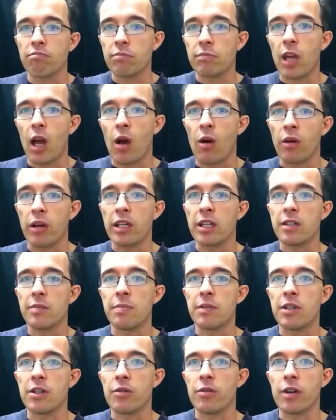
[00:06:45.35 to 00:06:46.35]
go on his
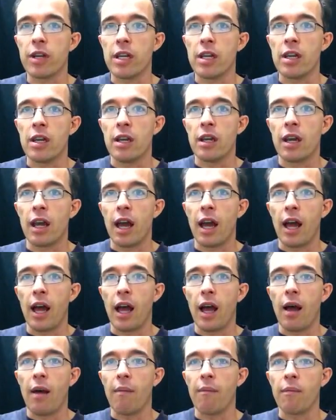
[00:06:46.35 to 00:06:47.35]
missionary
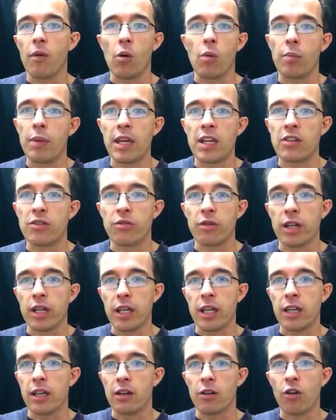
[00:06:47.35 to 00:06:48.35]
or
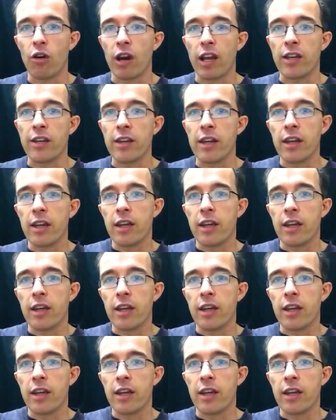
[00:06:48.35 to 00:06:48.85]
ministry in Crete?